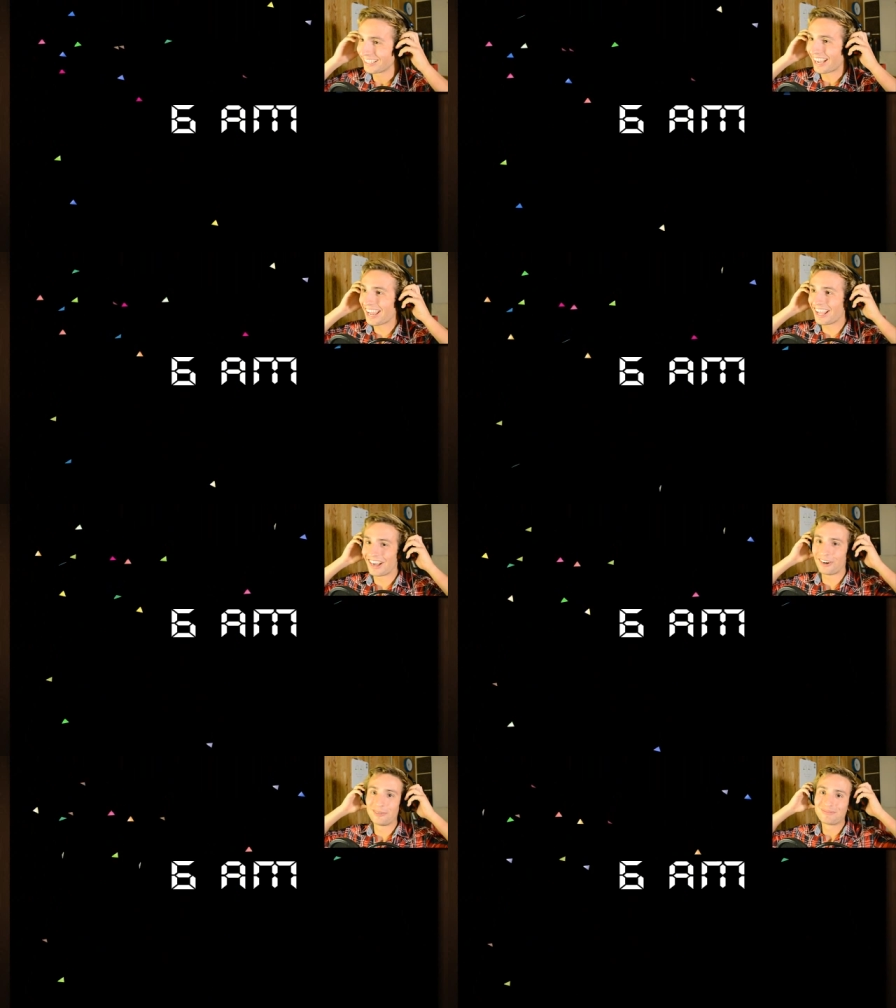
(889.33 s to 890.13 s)
I
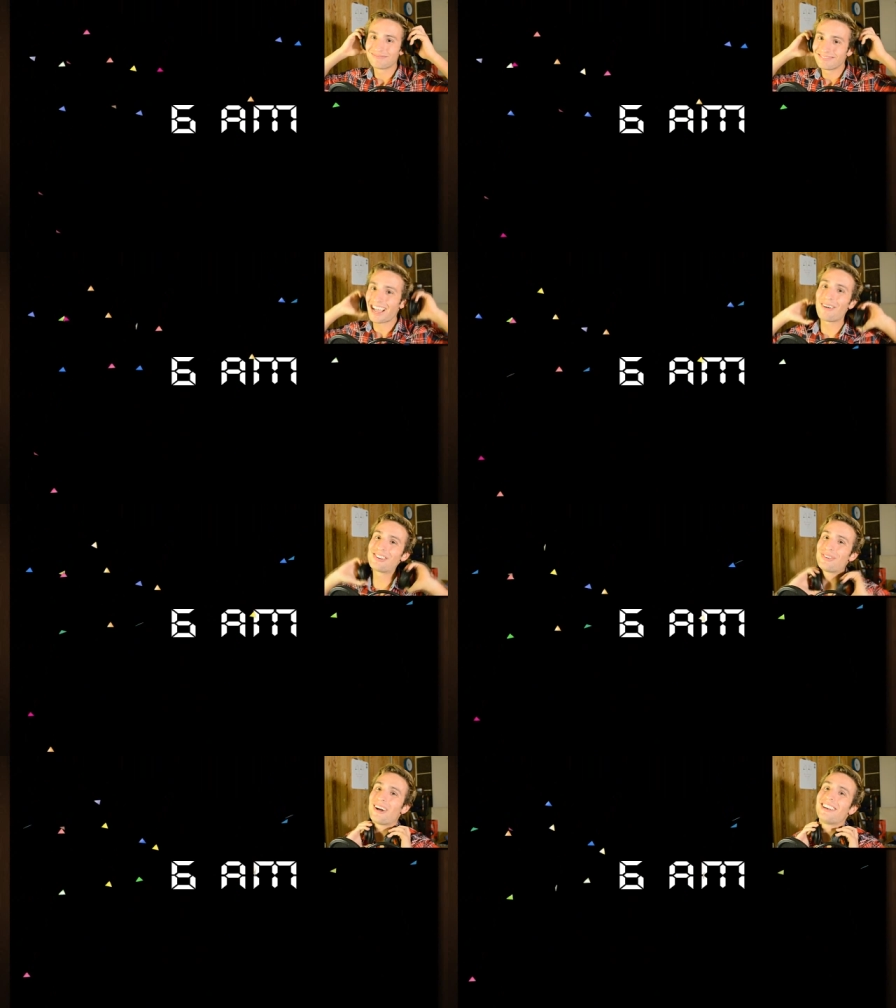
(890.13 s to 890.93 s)
know, not
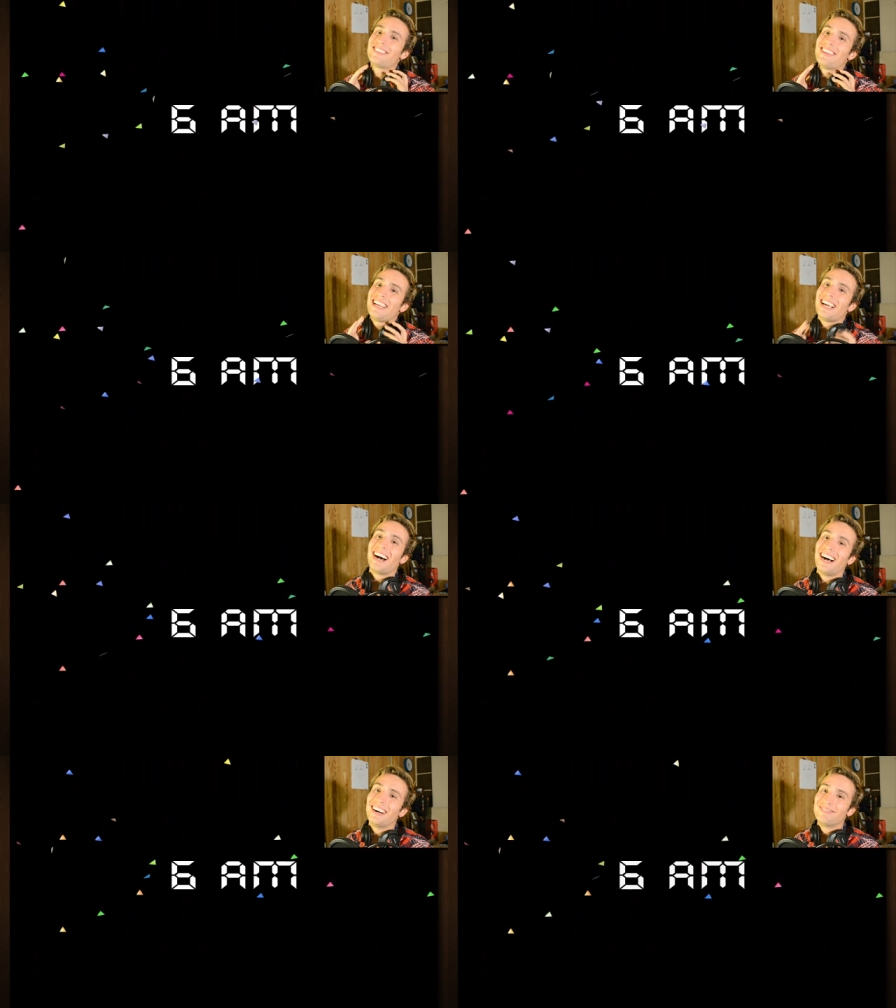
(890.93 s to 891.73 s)
what you wanted to see,
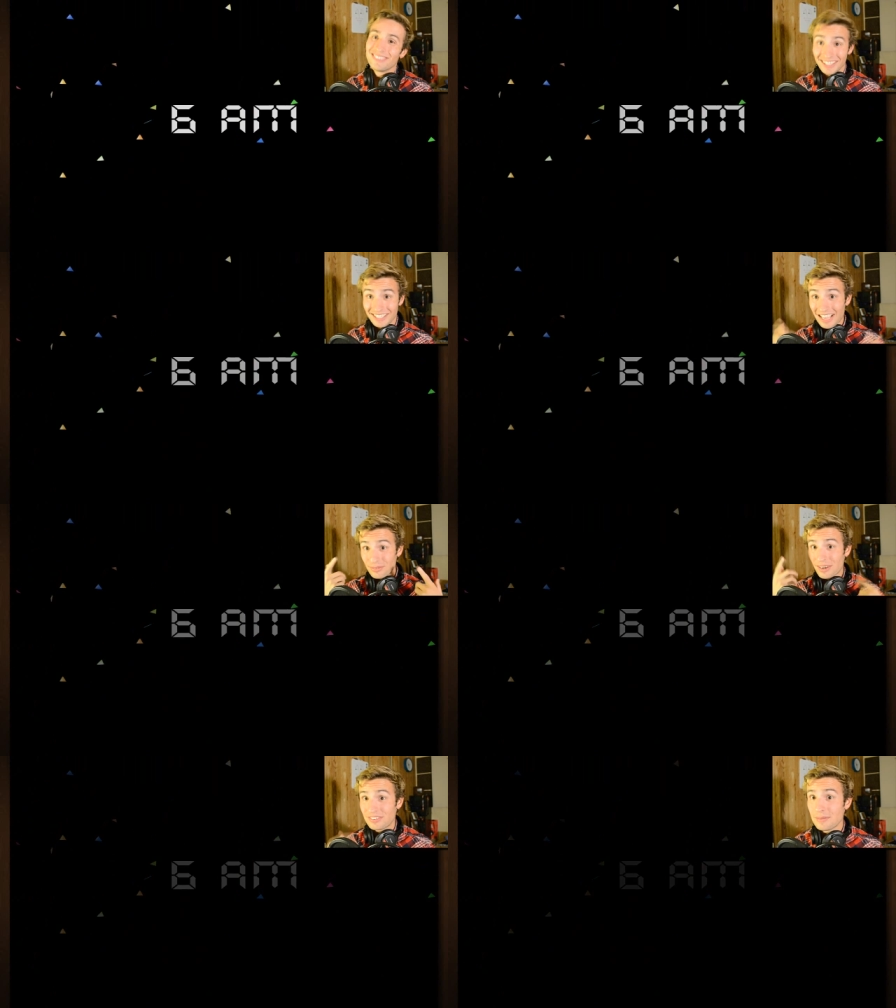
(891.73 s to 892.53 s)
huh? You guys
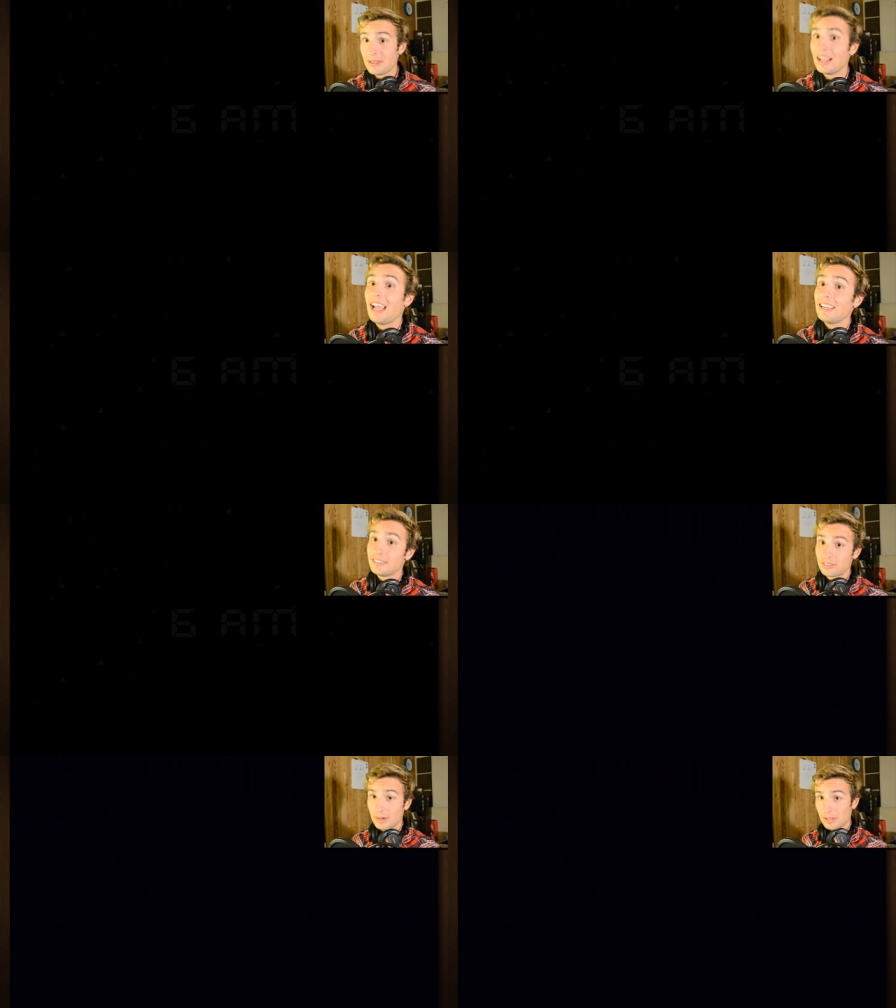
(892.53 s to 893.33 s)
wanted to see me like
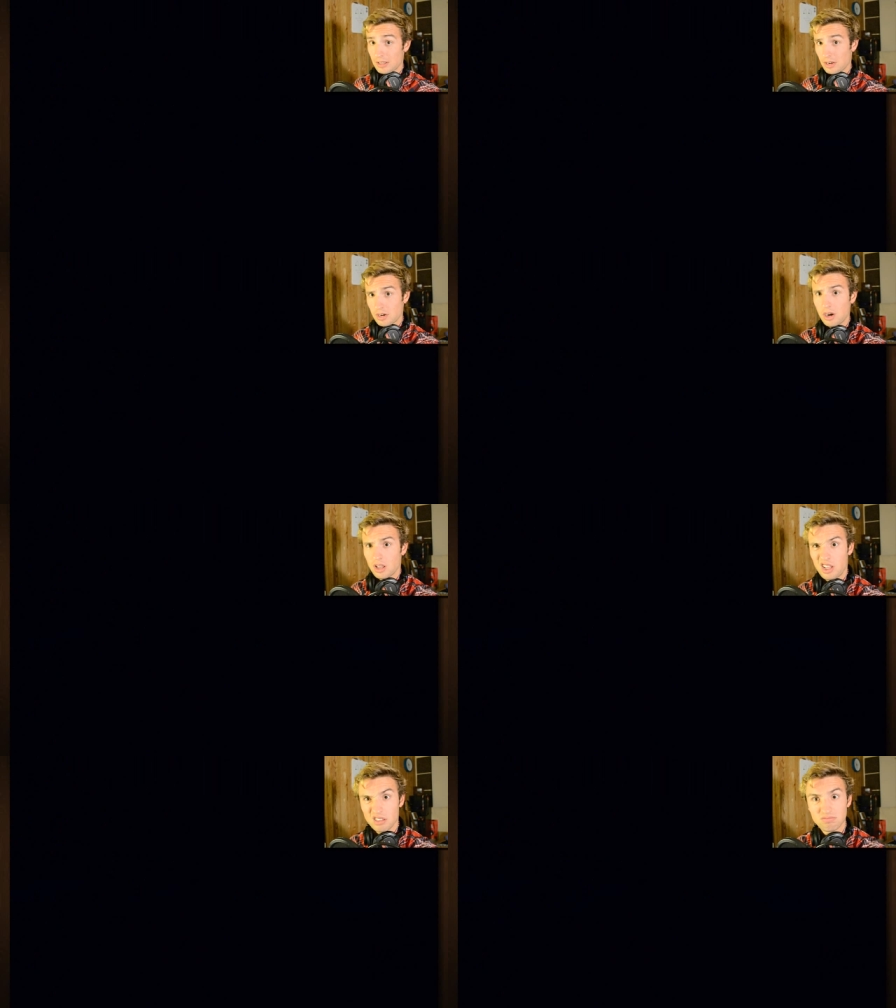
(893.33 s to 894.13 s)
scream like a little girl,
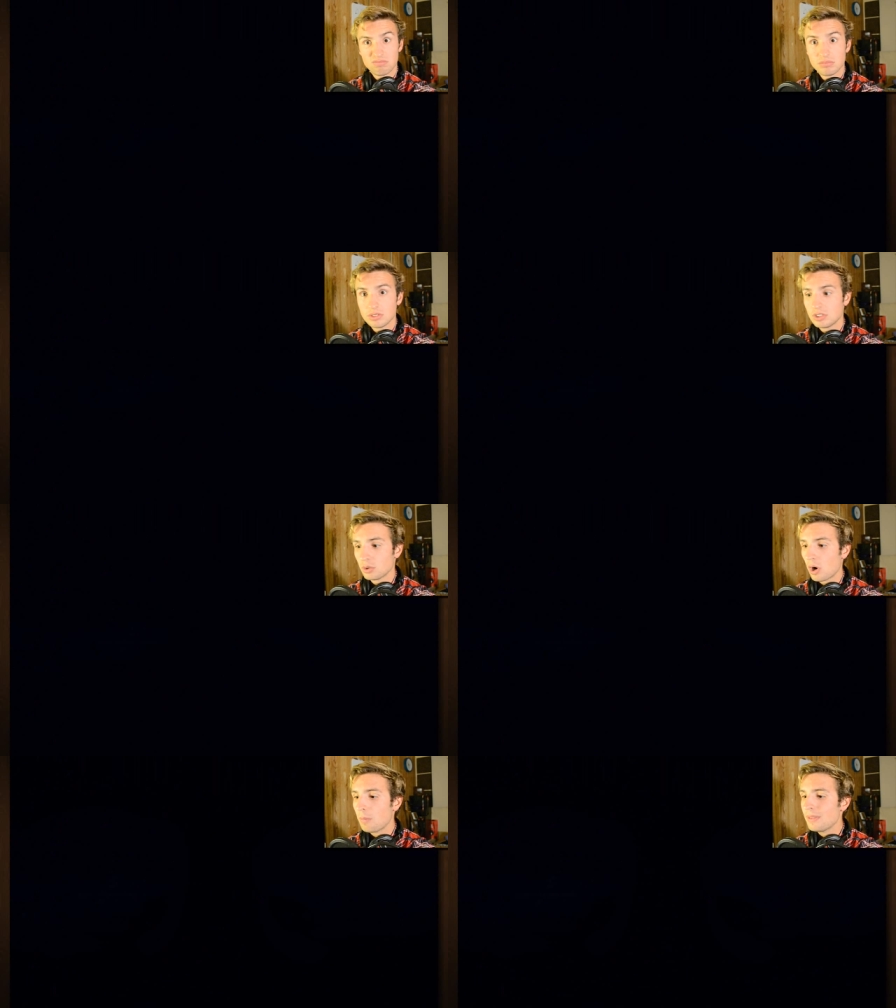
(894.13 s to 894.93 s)
huh?
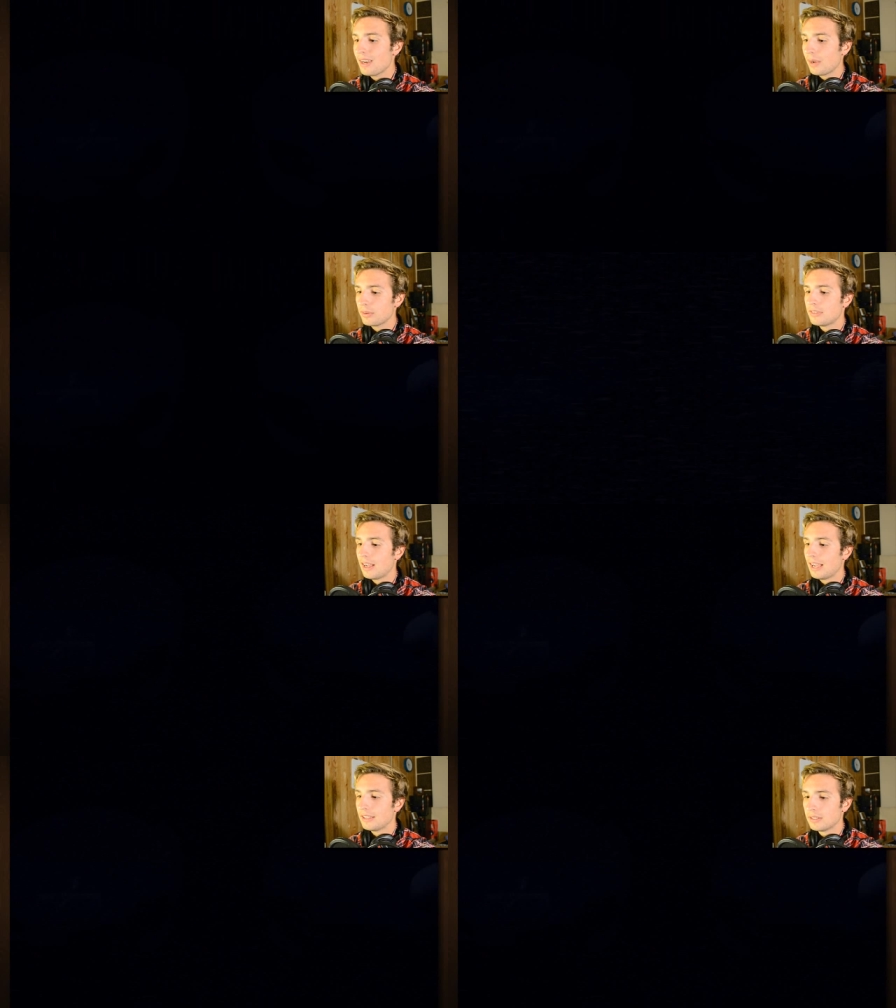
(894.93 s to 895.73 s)
You were hoping that I would
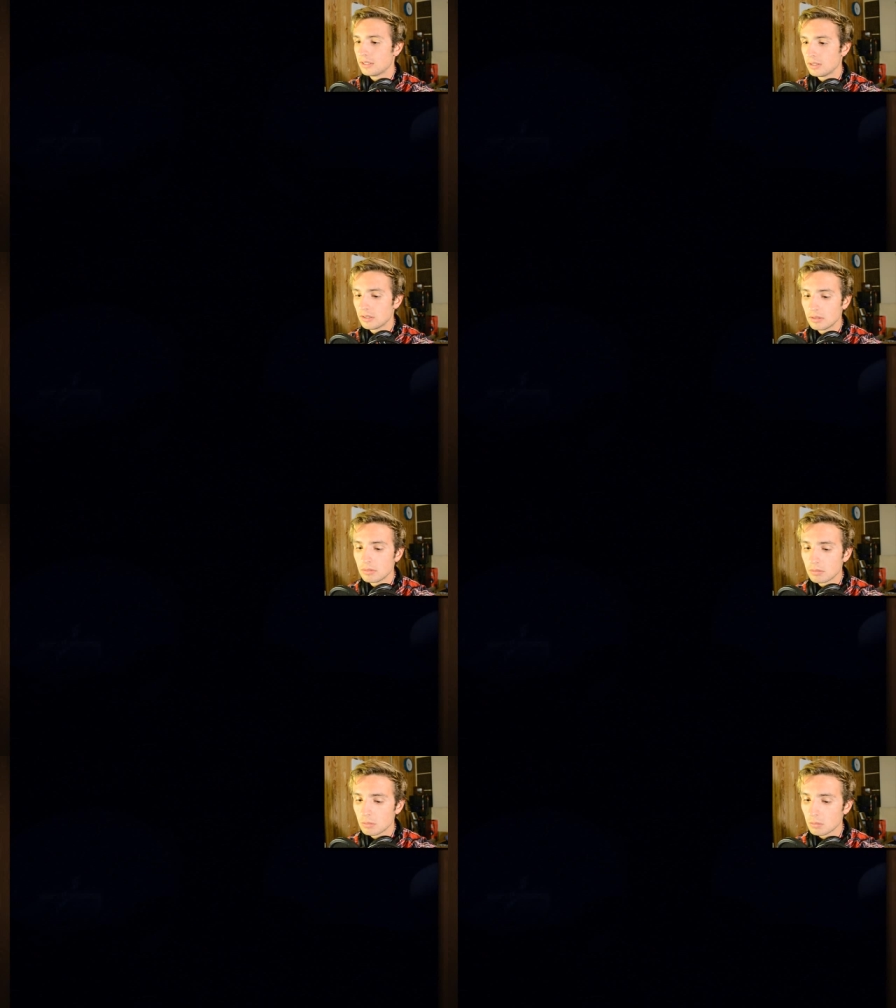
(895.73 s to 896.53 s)
die.
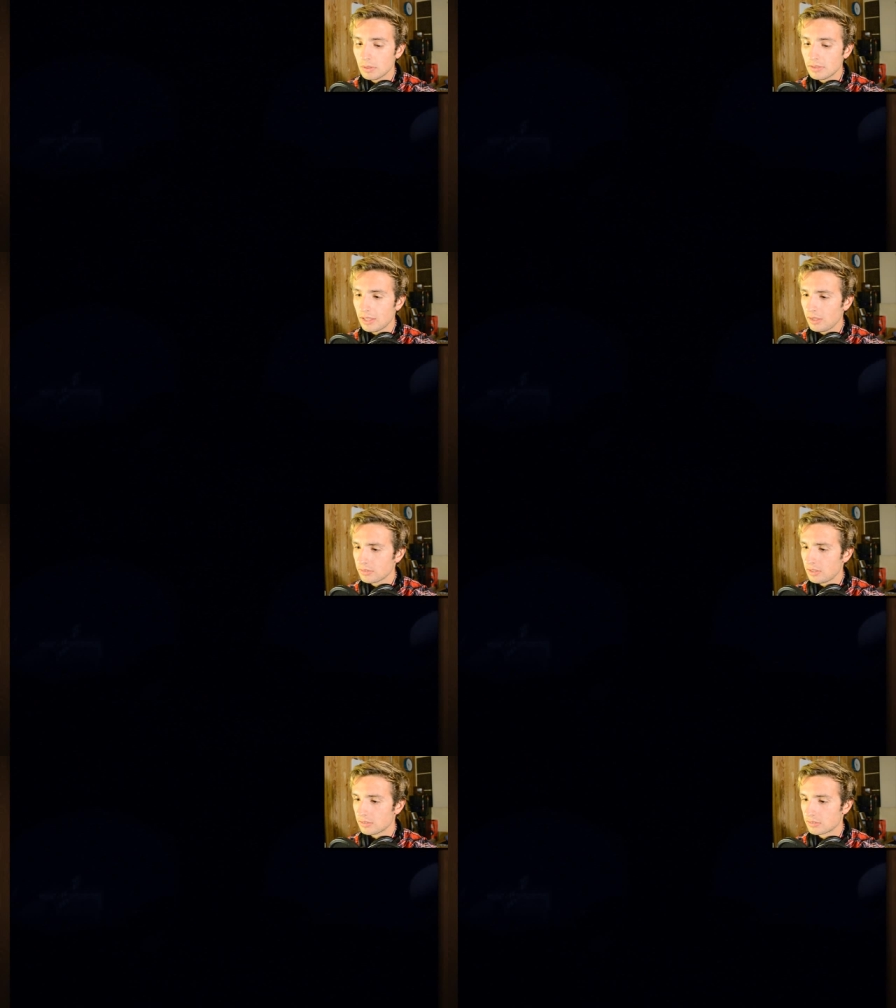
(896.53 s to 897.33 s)
What the hell
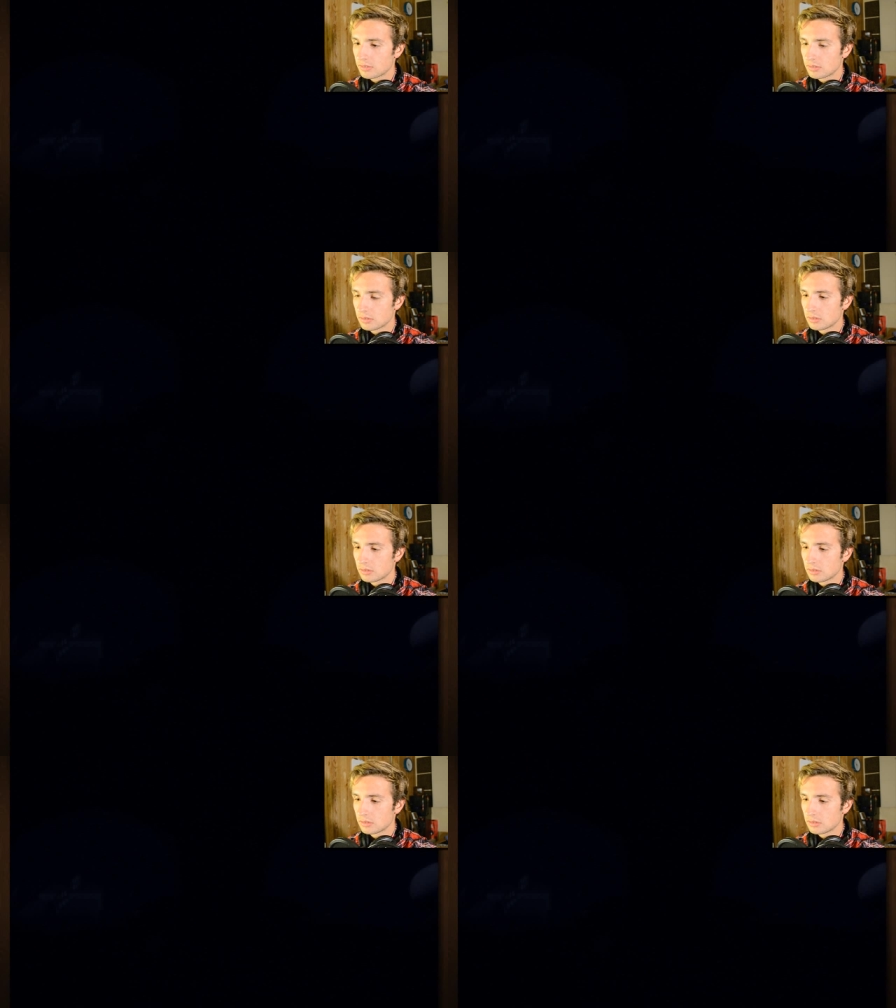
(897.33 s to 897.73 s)
is this?